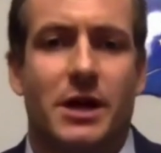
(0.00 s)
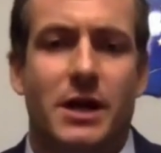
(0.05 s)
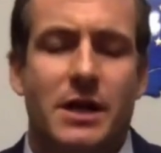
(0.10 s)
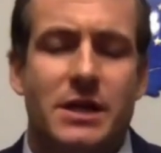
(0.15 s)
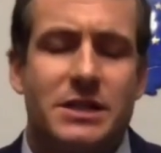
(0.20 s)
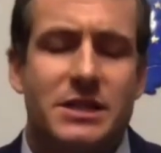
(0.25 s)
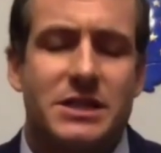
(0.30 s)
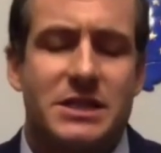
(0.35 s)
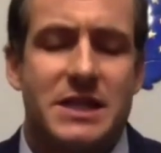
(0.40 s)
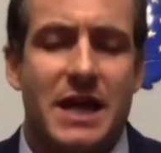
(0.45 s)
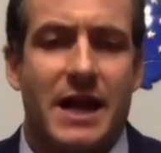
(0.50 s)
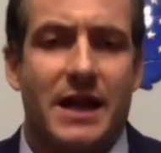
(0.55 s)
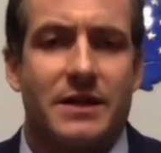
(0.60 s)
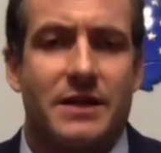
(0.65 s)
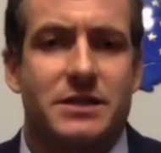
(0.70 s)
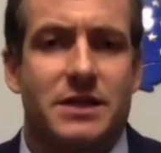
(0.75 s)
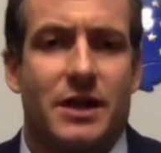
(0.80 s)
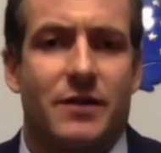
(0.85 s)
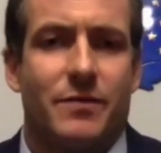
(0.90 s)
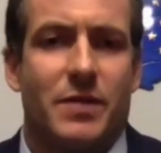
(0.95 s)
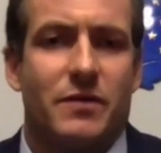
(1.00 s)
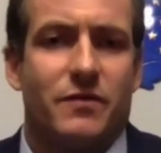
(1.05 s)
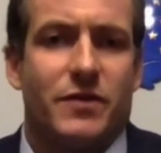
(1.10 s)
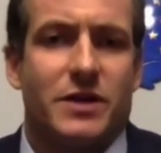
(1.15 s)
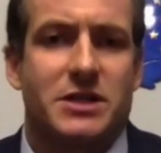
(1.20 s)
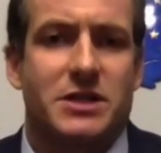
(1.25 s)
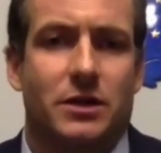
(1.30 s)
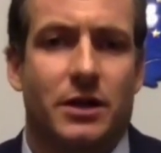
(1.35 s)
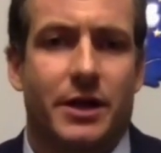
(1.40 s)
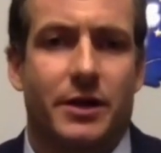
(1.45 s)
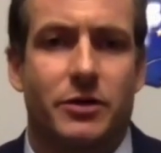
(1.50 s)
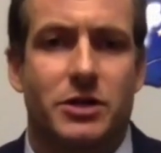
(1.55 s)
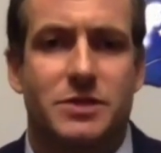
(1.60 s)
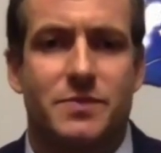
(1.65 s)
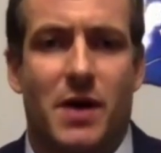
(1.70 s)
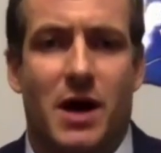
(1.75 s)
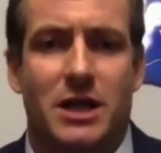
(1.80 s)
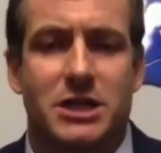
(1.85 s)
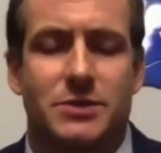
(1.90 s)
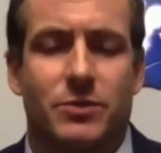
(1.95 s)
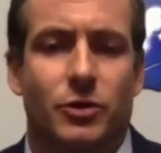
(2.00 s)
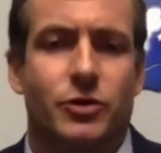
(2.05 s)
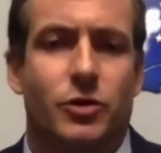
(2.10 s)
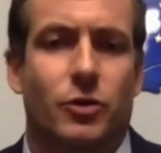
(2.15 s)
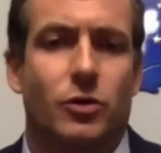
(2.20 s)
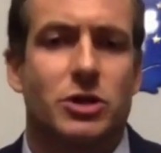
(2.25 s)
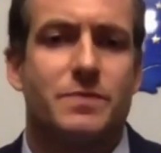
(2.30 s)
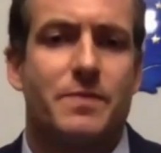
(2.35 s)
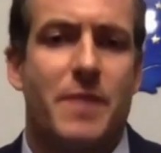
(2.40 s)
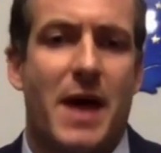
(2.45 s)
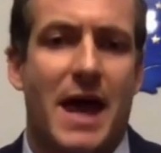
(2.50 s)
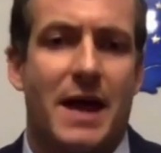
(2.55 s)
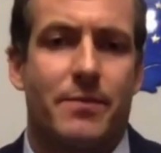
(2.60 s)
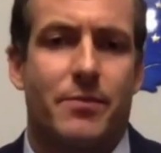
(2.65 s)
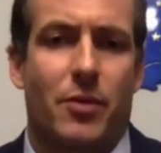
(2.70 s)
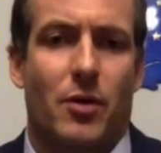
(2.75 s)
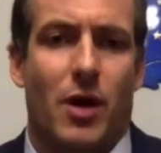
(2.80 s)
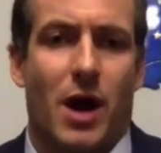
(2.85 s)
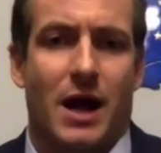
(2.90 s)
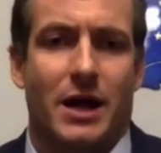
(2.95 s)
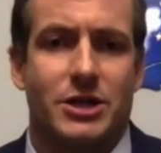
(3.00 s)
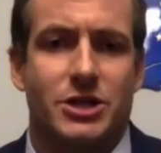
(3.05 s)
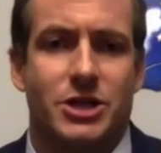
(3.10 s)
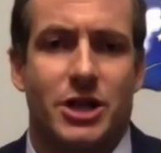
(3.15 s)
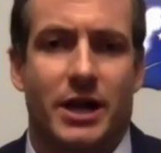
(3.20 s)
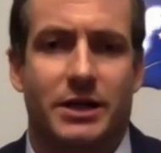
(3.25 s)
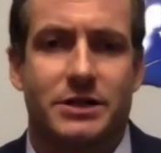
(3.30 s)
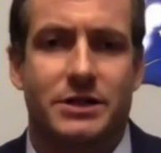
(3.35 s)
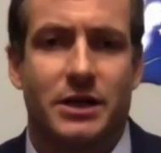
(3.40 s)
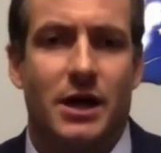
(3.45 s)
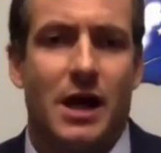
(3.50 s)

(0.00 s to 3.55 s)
states that have been fiscally irresponsible, towards pet projects.